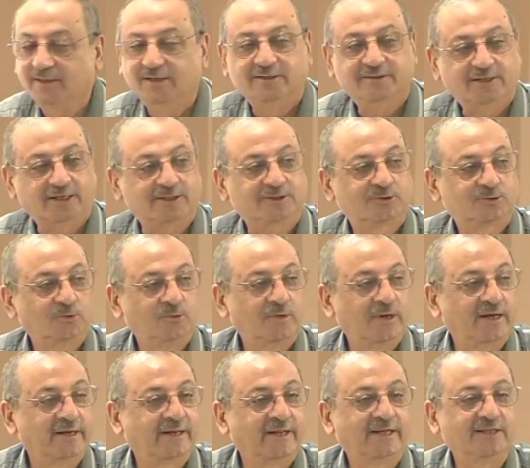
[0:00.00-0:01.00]
The
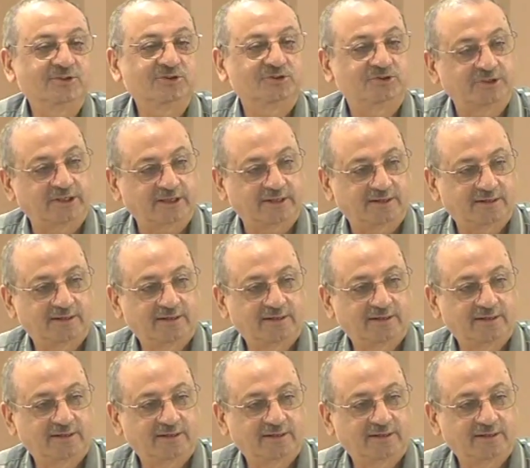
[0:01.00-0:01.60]
student is sick.